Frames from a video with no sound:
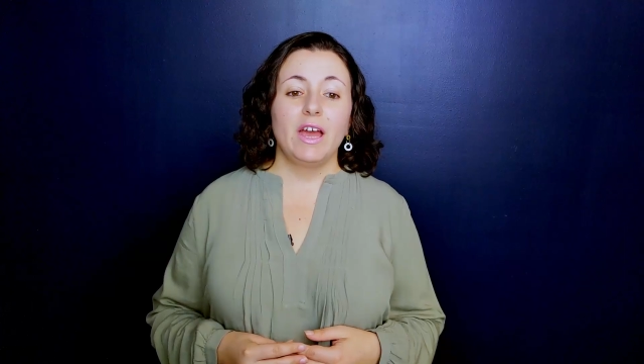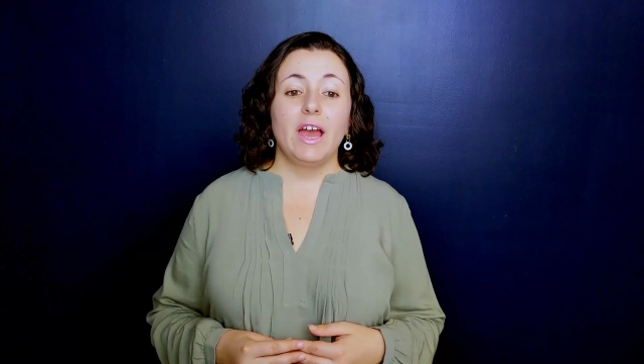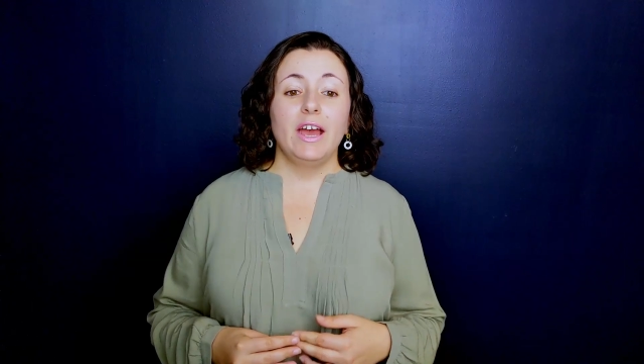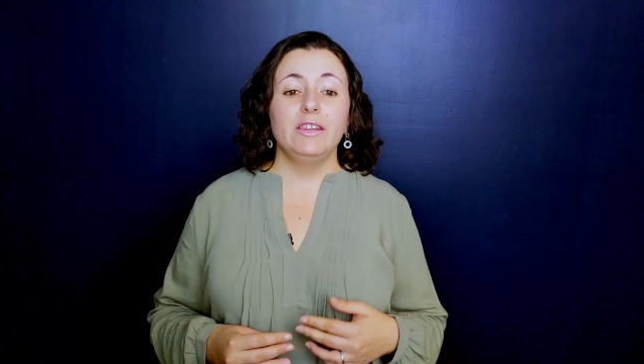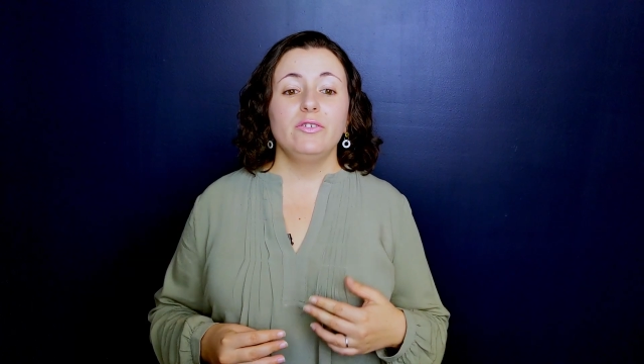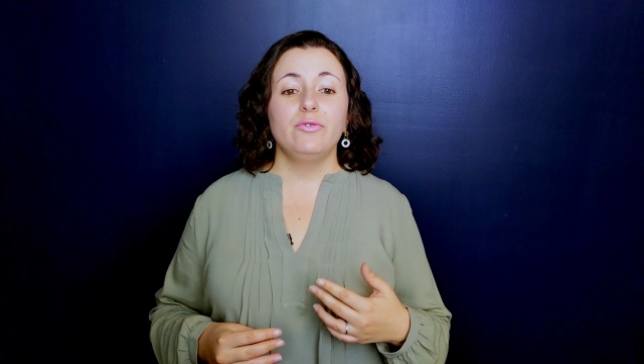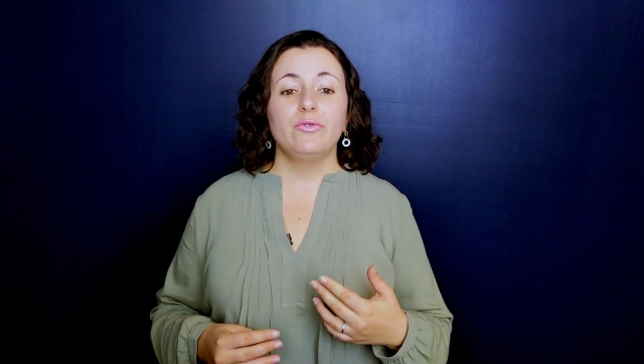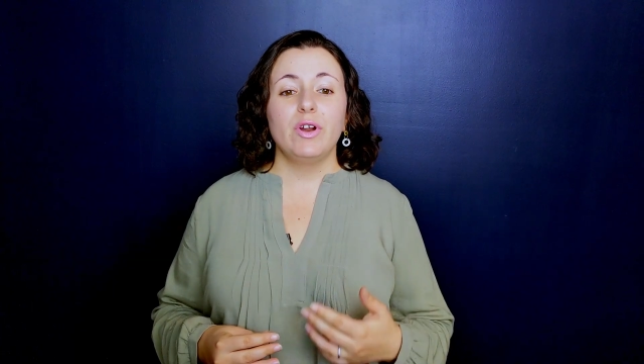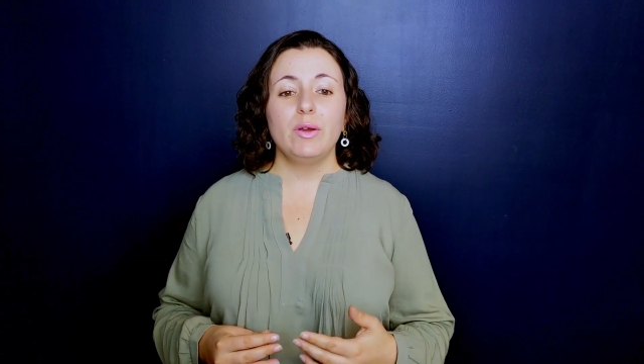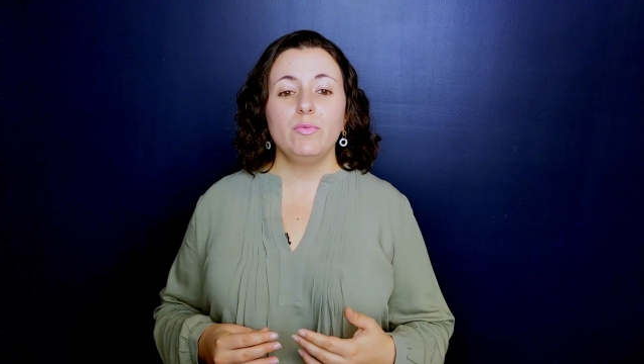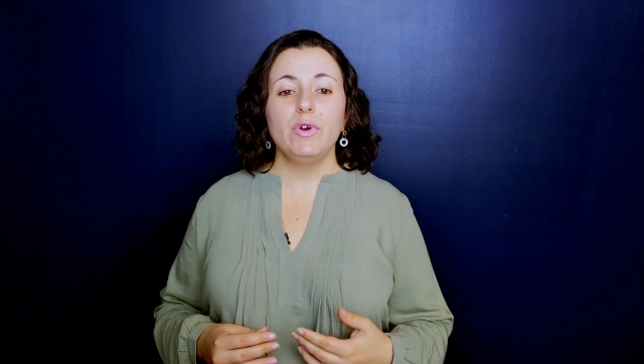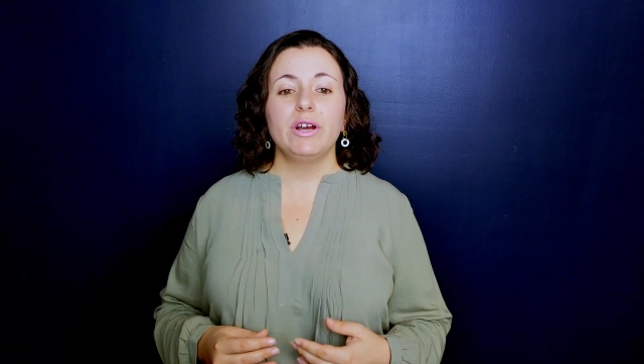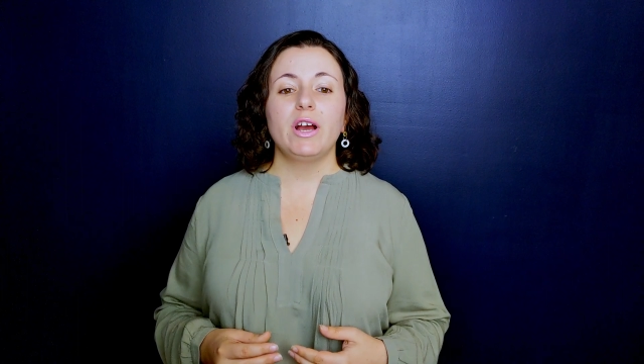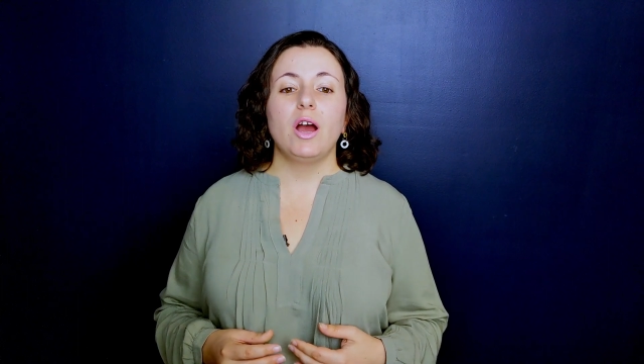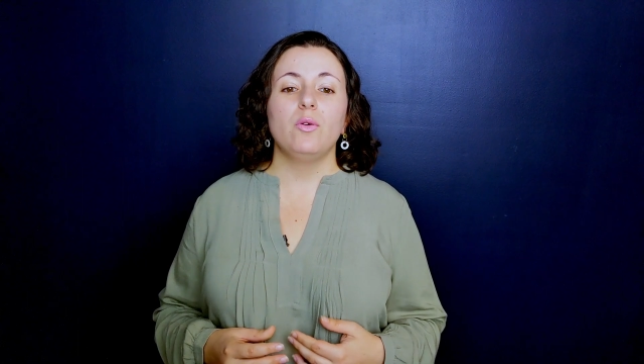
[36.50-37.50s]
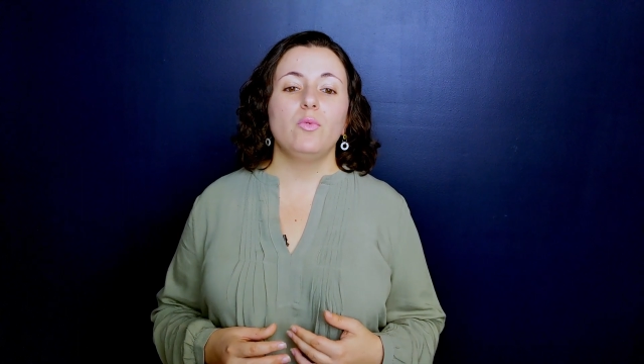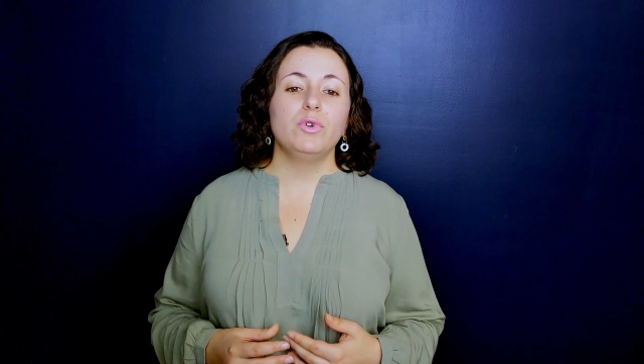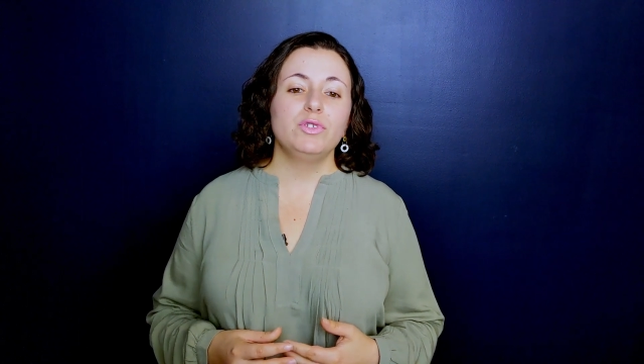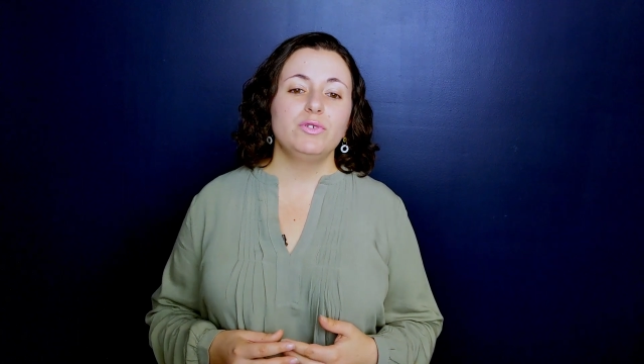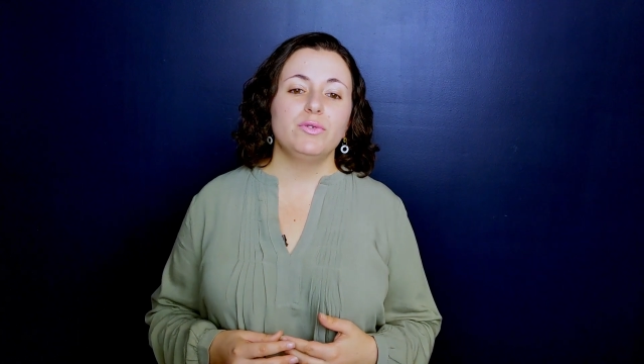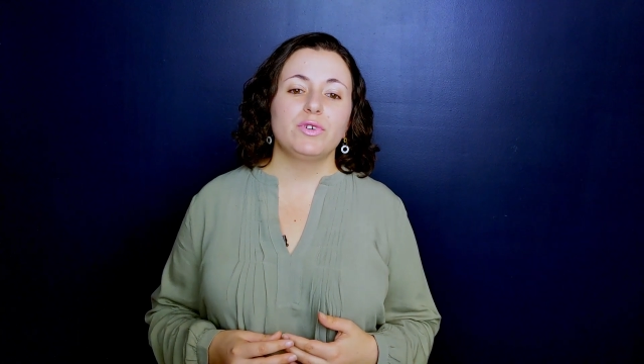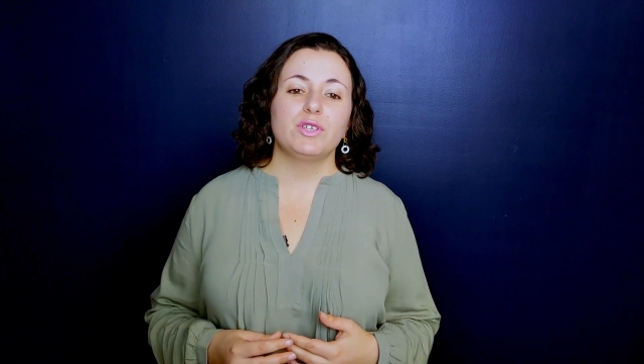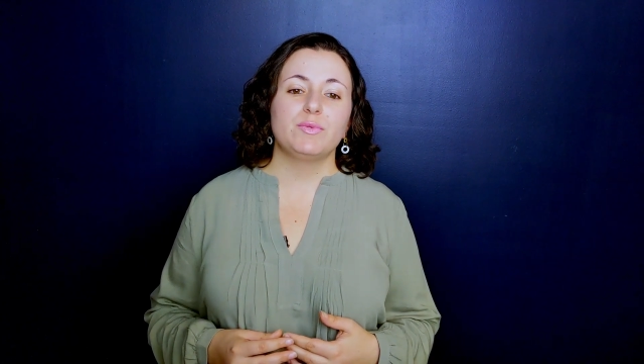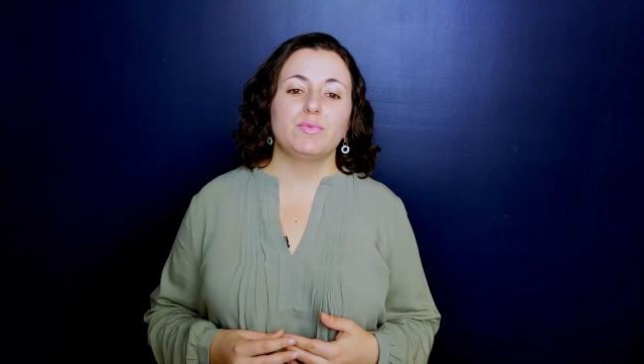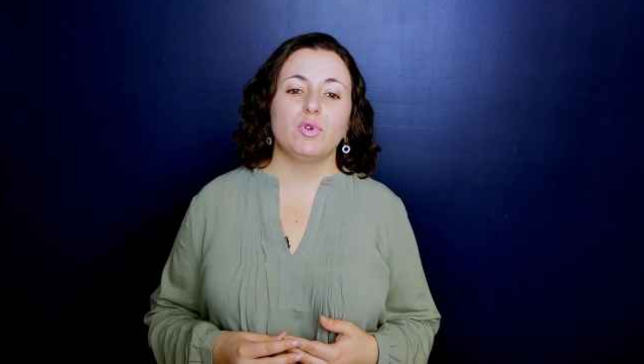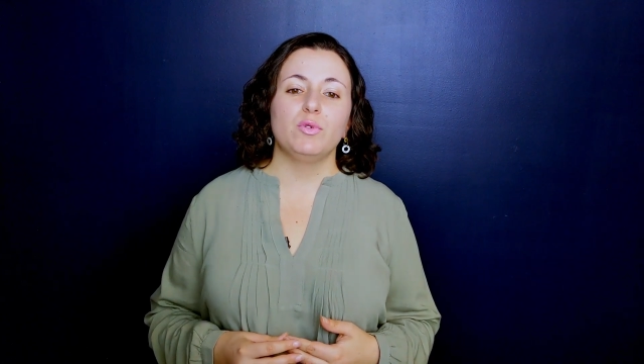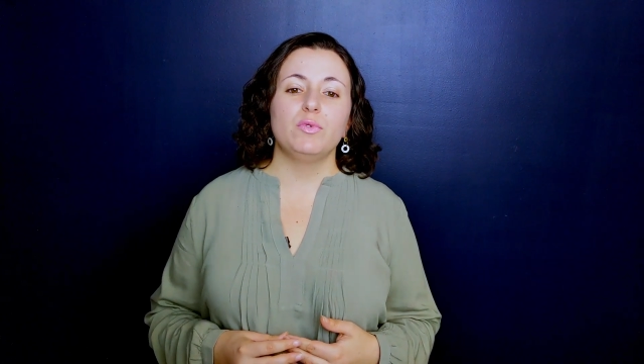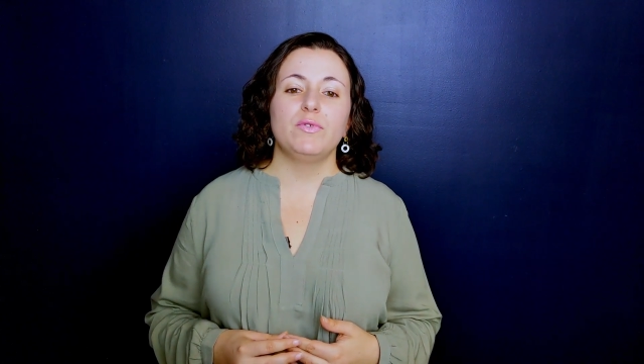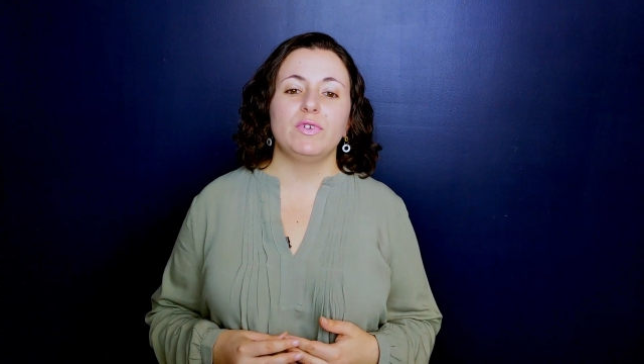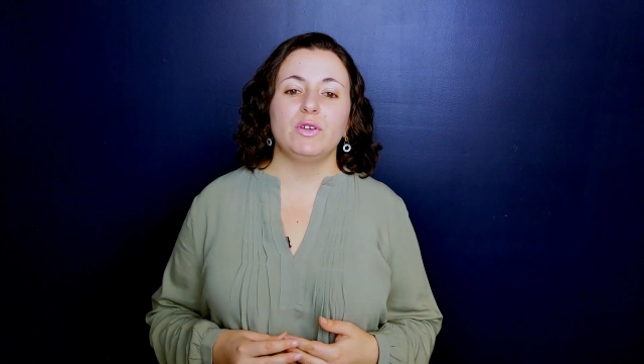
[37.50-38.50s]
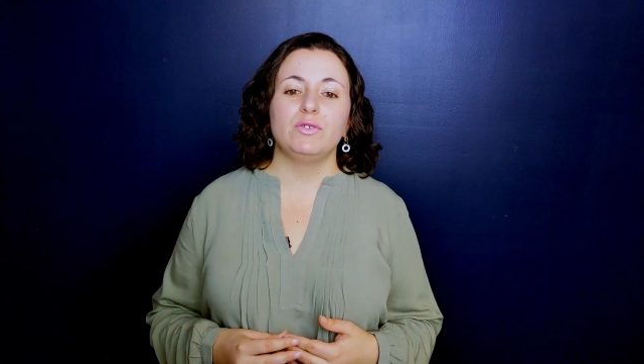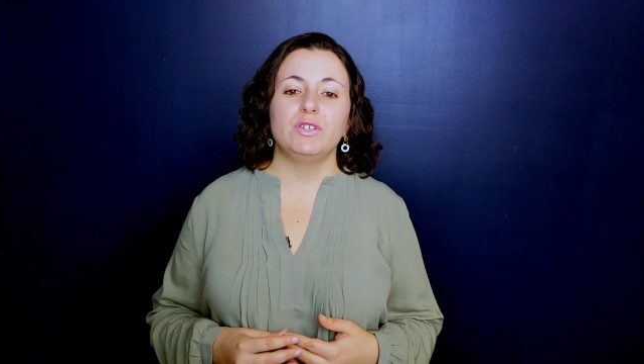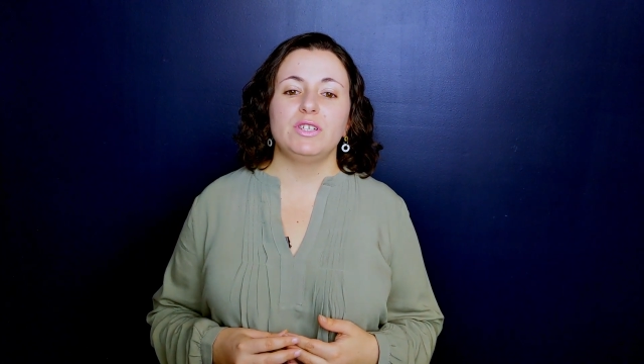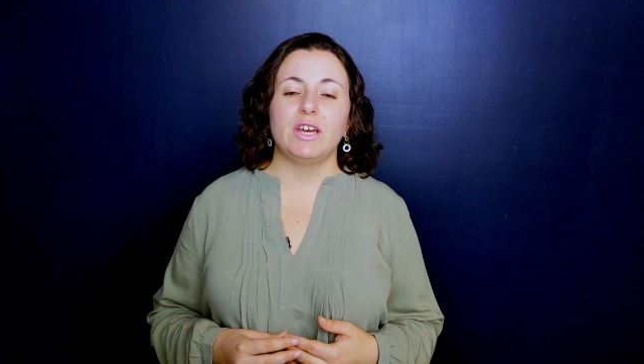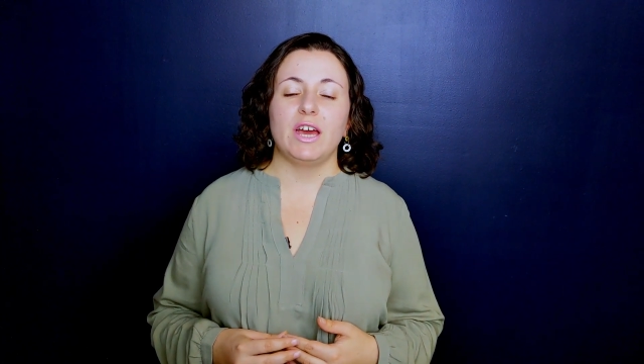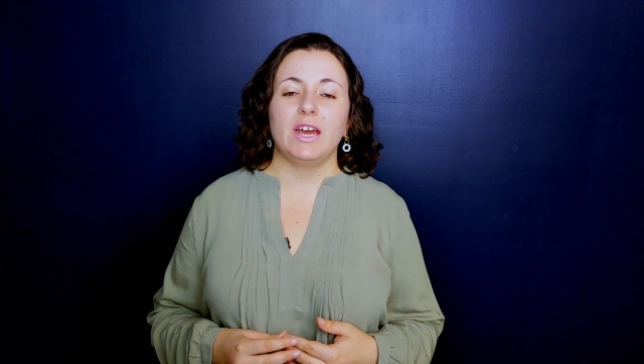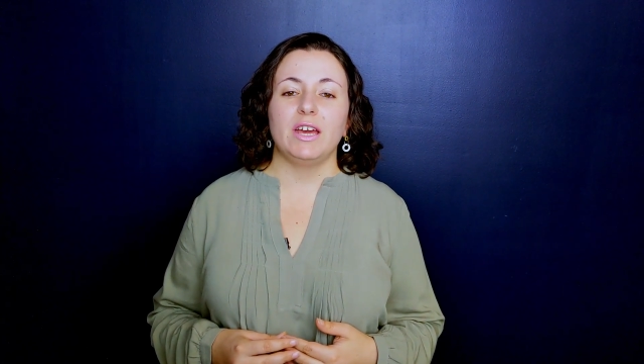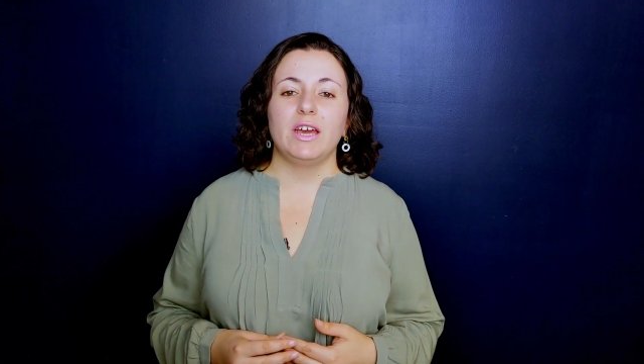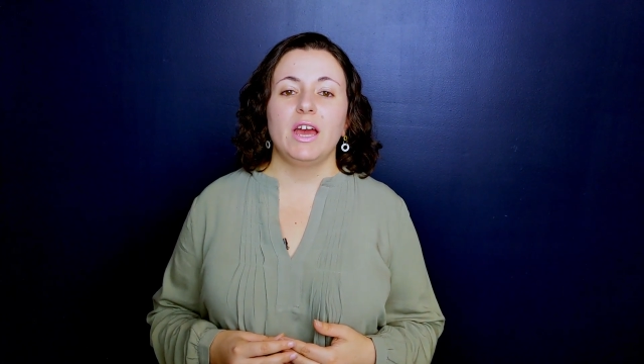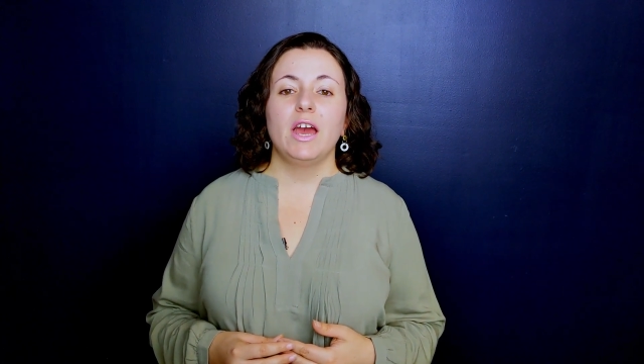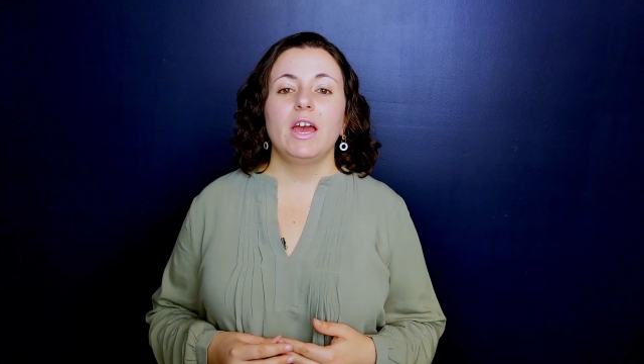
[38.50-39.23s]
And the framework I want to explore with you today